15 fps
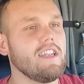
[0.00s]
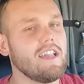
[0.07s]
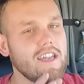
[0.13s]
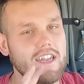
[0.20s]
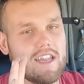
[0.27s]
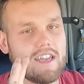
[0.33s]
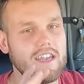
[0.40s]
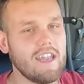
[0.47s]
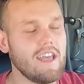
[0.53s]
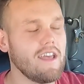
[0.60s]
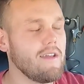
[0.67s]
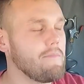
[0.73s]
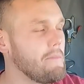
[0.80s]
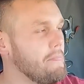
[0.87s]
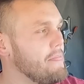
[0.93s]
Da da da da
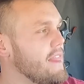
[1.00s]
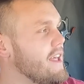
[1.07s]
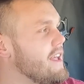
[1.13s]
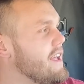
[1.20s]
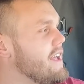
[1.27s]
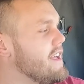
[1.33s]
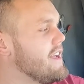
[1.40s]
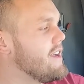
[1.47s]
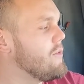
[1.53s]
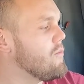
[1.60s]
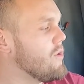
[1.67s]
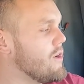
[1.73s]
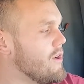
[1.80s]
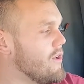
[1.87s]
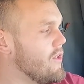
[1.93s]
da.
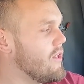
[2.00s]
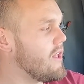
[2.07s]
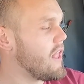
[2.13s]
Well,